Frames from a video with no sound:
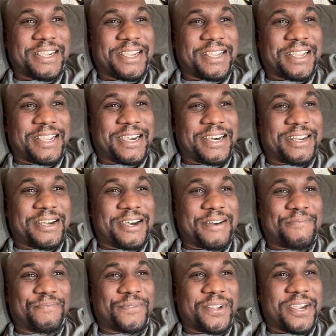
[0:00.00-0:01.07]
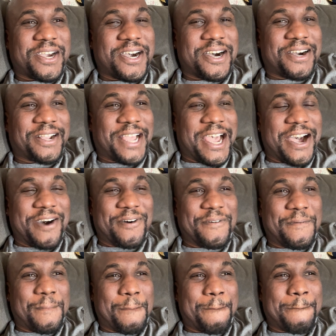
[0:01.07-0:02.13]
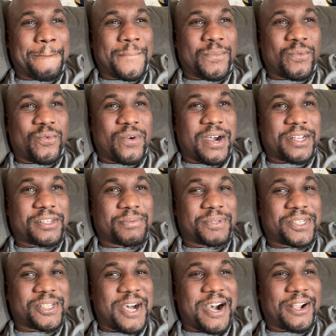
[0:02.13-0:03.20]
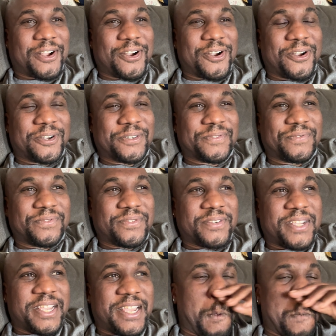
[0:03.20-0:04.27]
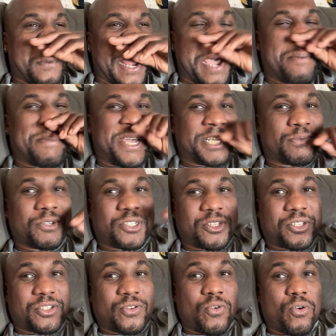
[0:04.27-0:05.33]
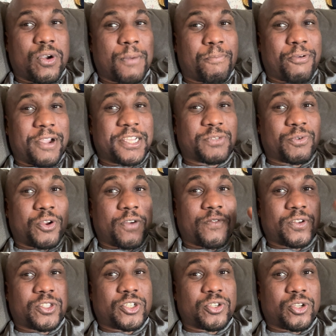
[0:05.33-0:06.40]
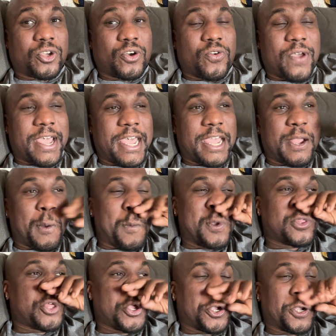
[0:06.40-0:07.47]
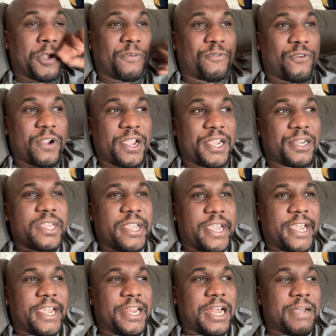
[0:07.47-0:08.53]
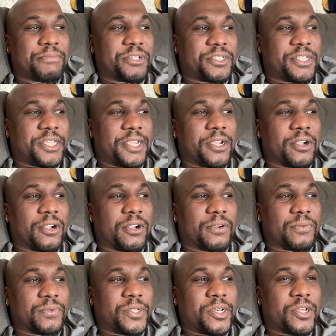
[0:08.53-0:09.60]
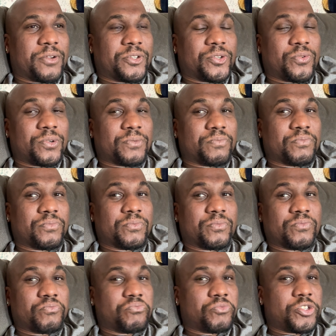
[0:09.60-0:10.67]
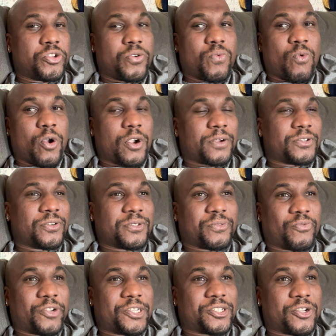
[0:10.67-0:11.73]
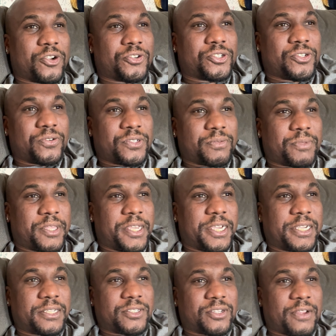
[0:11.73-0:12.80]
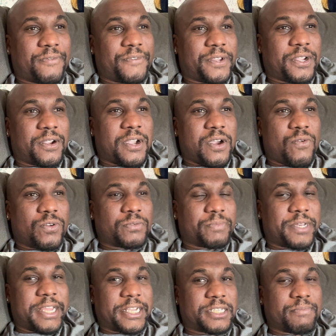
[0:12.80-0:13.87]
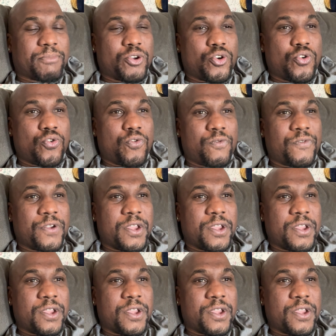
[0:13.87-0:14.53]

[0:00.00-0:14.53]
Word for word: got up, hung out, watched some soccer. Now Meg went to the store. Prez went over to go hang with her friend. And I'm just here, you know, doing doing work, doing some research, doing some things, trying to figure out what's my next move